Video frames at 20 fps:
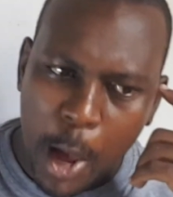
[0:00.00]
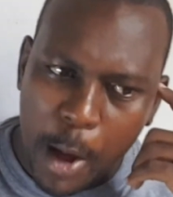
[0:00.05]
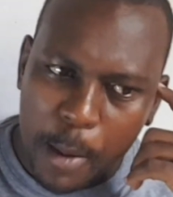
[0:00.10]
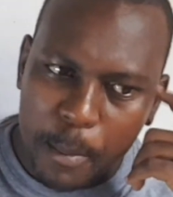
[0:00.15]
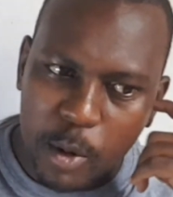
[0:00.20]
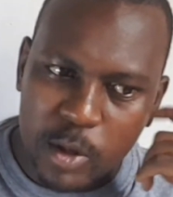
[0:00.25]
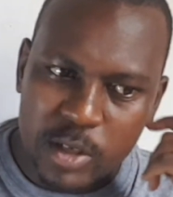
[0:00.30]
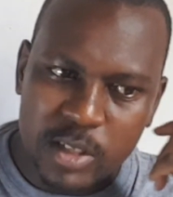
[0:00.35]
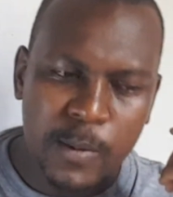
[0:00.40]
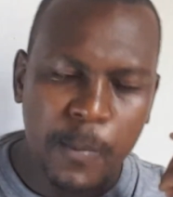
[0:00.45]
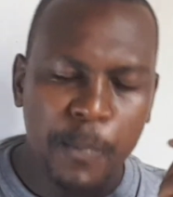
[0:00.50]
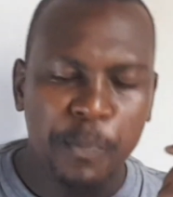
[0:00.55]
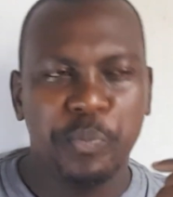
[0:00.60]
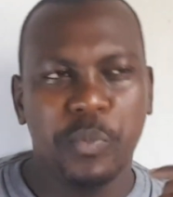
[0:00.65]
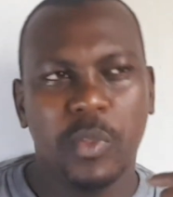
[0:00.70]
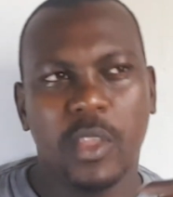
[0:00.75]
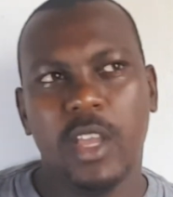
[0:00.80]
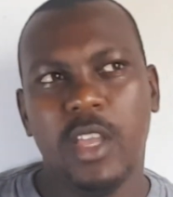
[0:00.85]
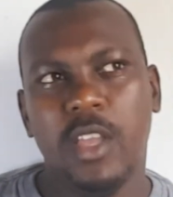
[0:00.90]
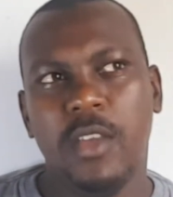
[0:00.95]
because
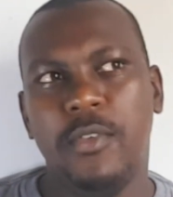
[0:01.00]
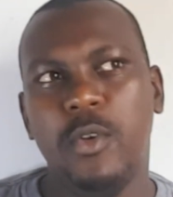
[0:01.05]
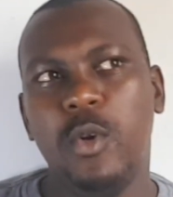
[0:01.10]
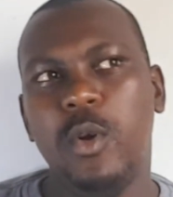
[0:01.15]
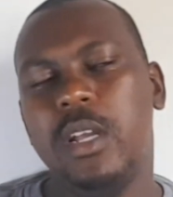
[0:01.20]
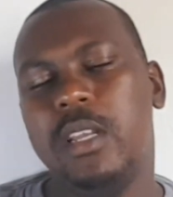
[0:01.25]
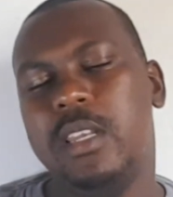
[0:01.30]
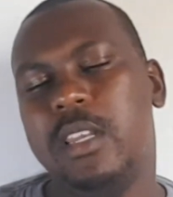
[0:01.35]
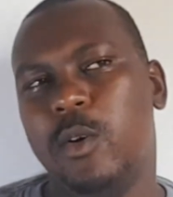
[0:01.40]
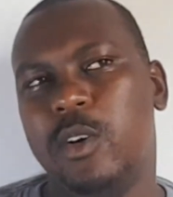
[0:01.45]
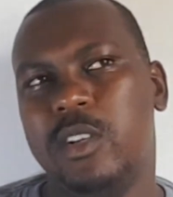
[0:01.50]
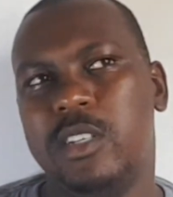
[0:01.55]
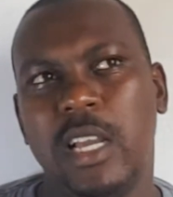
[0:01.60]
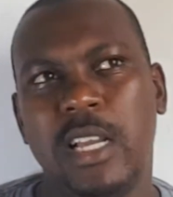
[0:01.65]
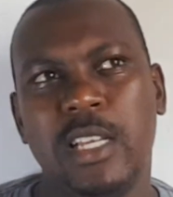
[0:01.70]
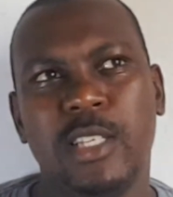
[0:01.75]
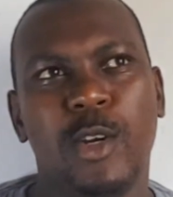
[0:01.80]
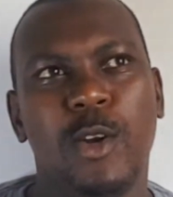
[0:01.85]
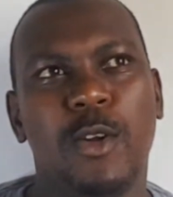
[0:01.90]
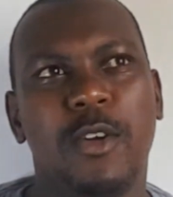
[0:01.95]
if you look at
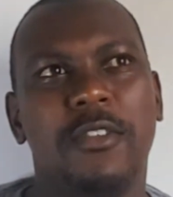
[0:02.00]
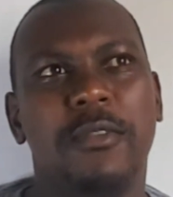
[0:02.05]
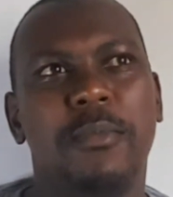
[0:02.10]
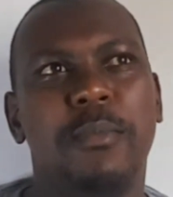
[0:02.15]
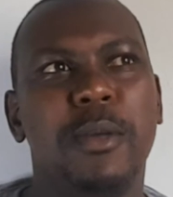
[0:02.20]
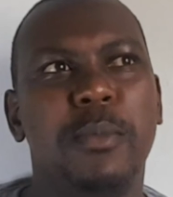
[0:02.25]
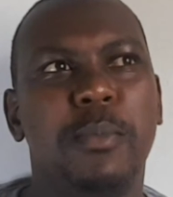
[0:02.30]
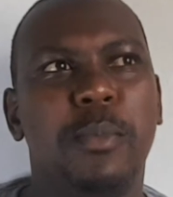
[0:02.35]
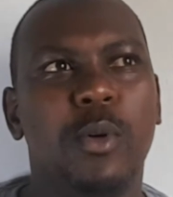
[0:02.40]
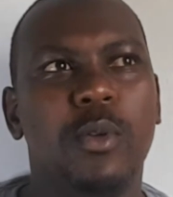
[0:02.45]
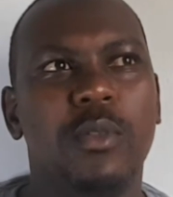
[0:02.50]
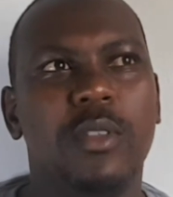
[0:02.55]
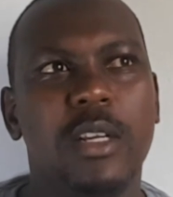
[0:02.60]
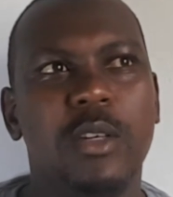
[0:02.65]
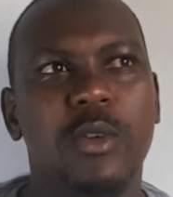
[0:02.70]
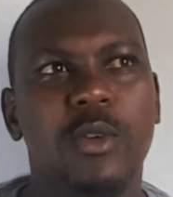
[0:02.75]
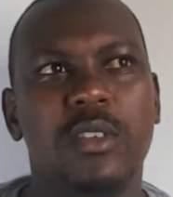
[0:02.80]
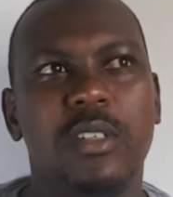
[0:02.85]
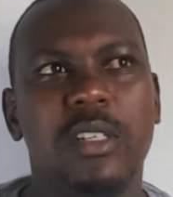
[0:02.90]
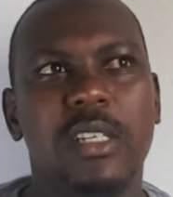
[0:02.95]
nowadays, a lot of people, they
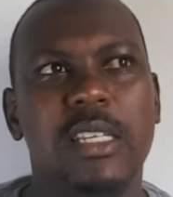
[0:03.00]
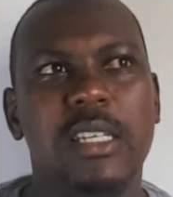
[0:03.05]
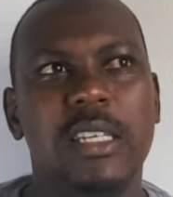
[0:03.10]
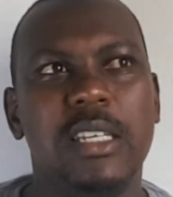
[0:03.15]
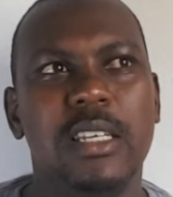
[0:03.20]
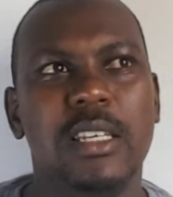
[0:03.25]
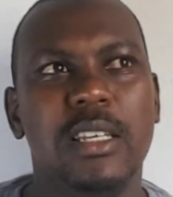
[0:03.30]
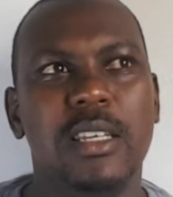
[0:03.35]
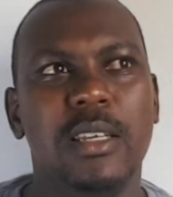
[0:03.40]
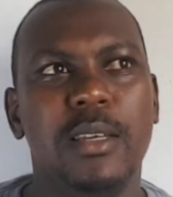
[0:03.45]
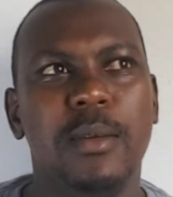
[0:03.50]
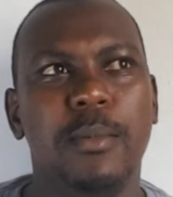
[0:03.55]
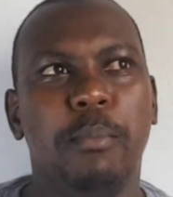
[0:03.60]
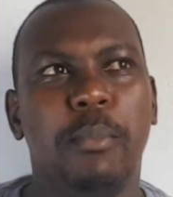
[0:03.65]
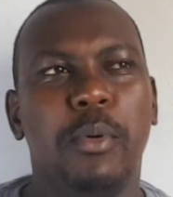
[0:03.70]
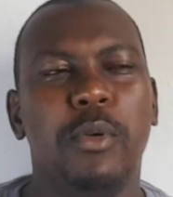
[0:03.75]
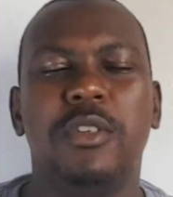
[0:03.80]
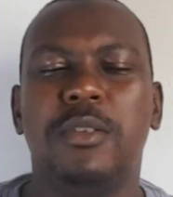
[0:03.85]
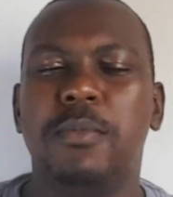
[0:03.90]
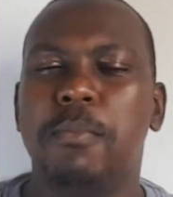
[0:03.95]
don't really
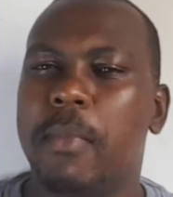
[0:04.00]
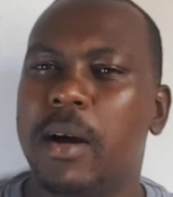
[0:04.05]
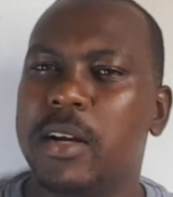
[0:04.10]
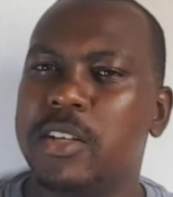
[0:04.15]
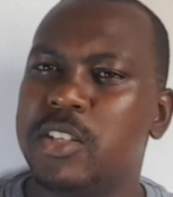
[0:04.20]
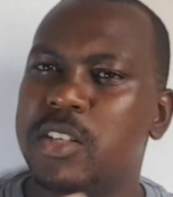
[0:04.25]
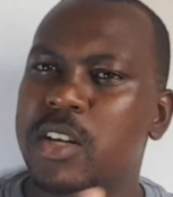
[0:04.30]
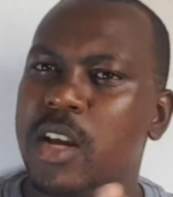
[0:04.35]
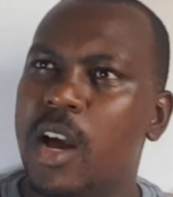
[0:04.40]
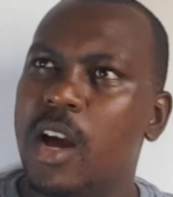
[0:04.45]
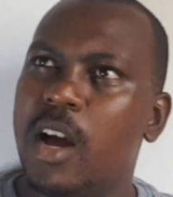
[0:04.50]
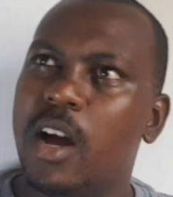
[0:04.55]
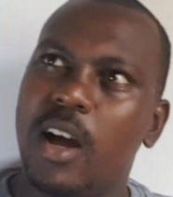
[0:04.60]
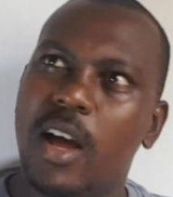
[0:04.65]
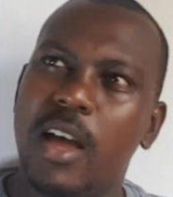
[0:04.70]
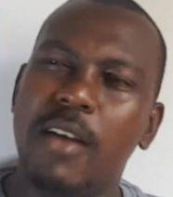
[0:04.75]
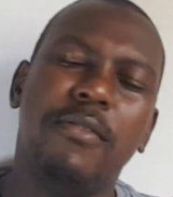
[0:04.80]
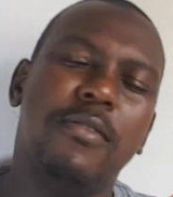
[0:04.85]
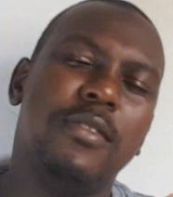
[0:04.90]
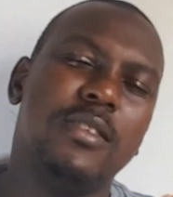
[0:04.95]
put much
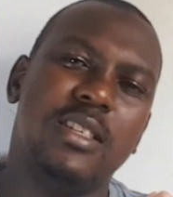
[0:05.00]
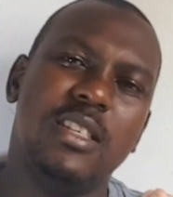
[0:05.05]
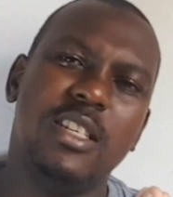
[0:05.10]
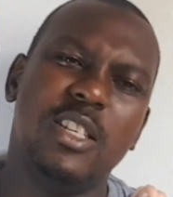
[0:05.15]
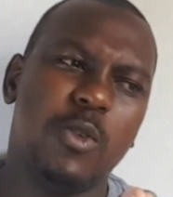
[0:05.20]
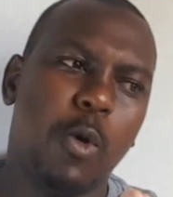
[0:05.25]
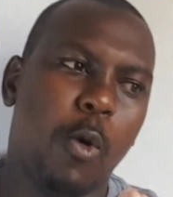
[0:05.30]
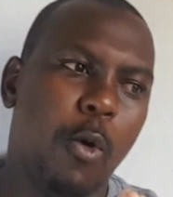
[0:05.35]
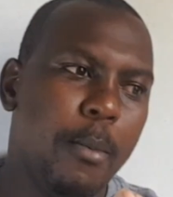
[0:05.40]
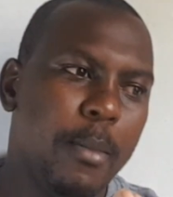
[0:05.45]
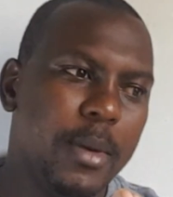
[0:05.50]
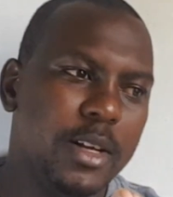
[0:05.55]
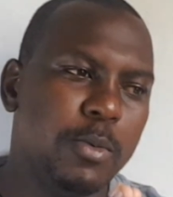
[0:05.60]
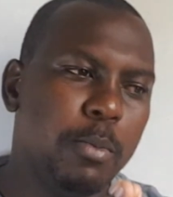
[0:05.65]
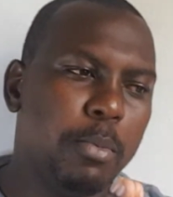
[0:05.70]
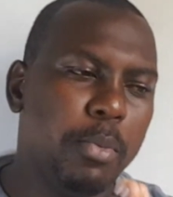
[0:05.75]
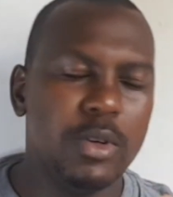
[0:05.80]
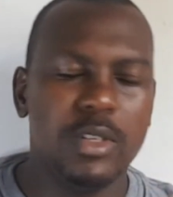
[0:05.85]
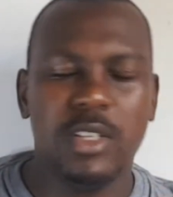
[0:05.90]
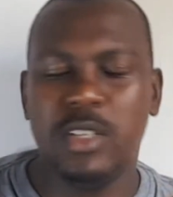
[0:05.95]
emphasis or much
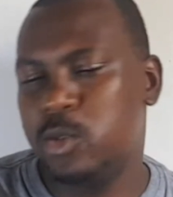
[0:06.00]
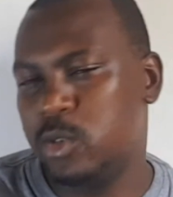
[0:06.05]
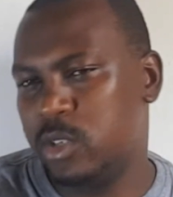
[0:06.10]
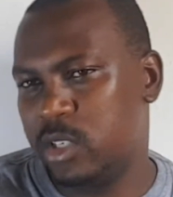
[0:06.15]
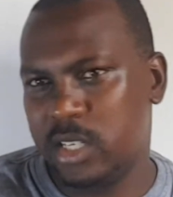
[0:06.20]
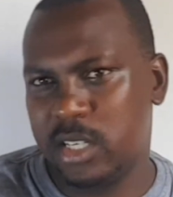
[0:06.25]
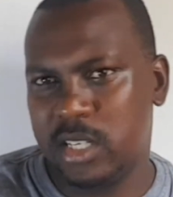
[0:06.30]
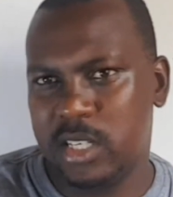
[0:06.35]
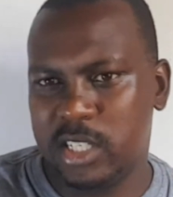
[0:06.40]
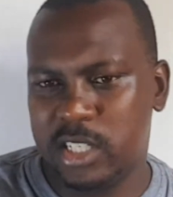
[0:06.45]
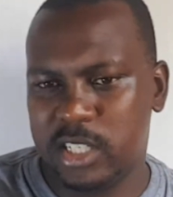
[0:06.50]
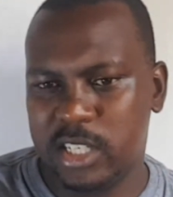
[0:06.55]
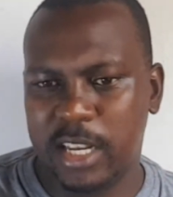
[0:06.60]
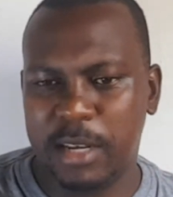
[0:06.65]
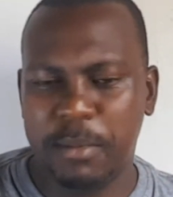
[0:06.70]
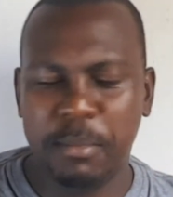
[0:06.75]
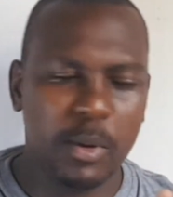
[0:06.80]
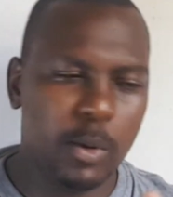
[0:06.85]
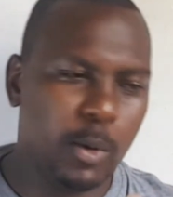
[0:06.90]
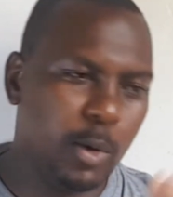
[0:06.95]
importance on tradition,
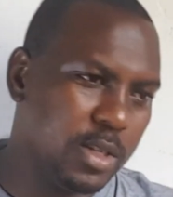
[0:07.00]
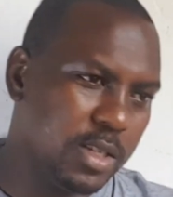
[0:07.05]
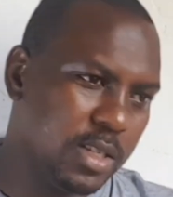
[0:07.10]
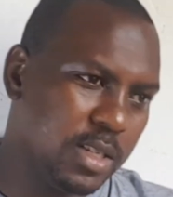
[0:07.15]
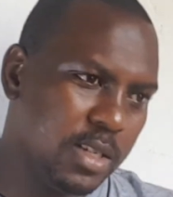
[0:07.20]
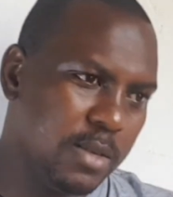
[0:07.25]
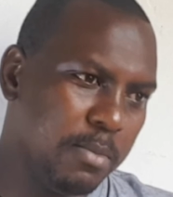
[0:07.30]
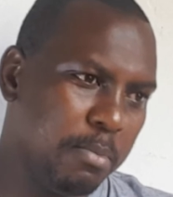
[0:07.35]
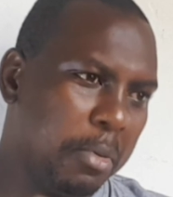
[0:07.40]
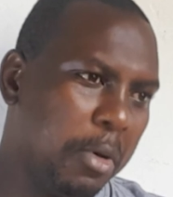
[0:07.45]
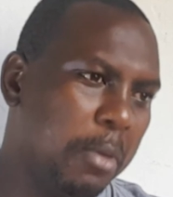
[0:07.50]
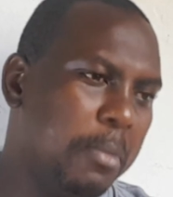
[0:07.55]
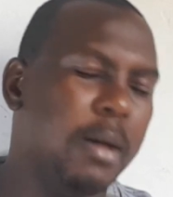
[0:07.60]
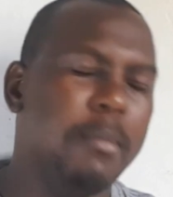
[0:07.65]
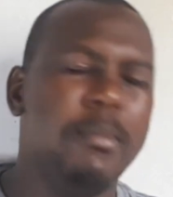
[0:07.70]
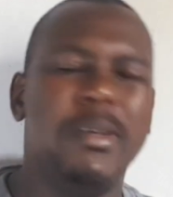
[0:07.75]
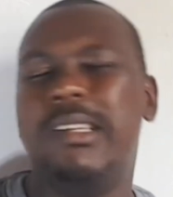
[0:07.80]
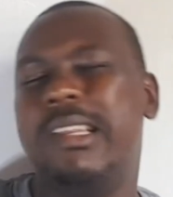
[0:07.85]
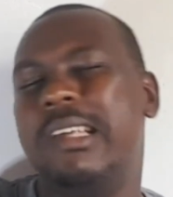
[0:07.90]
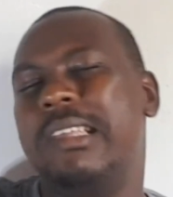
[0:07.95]
because
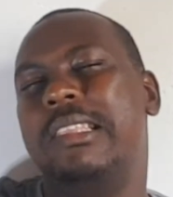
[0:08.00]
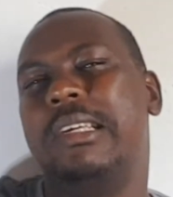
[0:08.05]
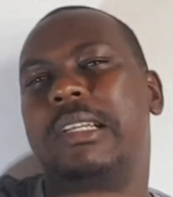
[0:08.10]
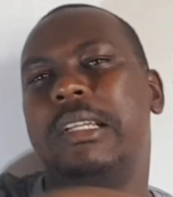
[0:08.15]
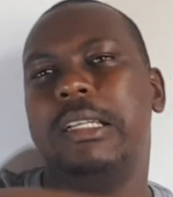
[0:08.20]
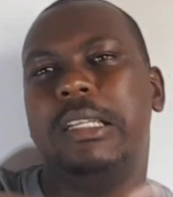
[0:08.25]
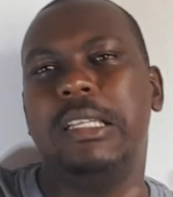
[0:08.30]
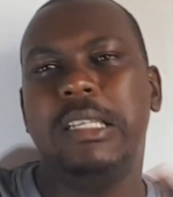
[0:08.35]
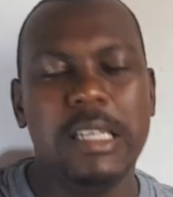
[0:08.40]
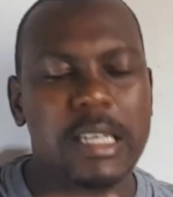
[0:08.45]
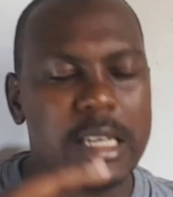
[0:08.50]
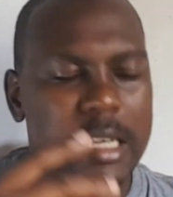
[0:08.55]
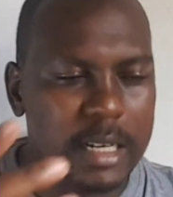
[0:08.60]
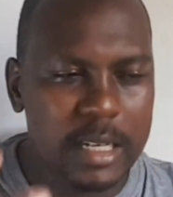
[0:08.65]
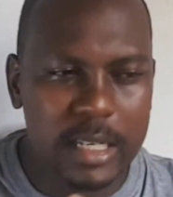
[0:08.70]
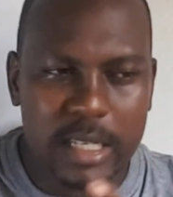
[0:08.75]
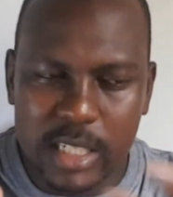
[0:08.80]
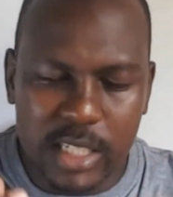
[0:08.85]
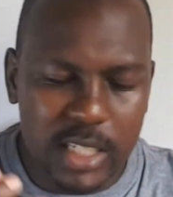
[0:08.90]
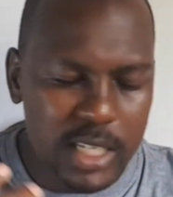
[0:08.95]
probably not the
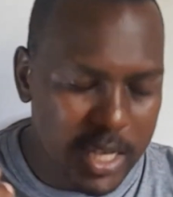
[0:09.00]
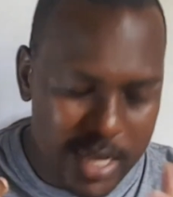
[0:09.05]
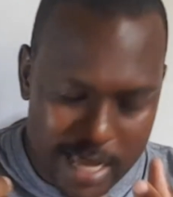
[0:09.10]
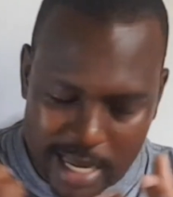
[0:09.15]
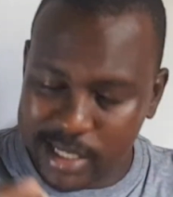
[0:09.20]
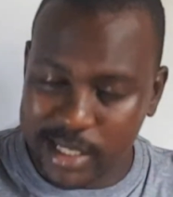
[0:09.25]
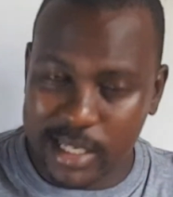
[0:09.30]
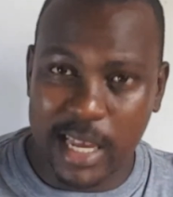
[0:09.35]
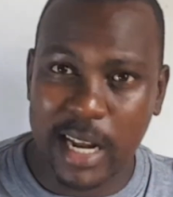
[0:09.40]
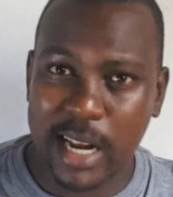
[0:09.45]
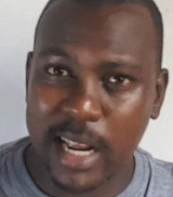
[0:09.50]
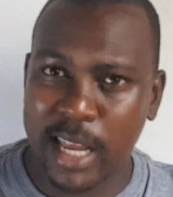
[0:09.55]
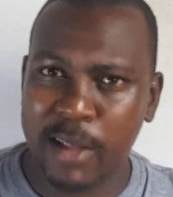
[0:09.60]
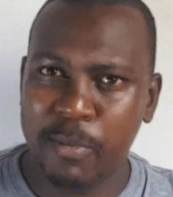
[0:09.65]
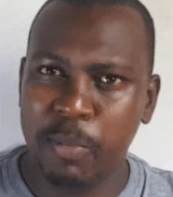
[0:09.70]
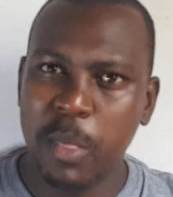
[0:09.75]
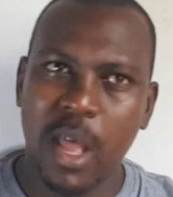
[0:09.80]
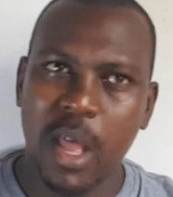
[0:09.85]
religion yazara.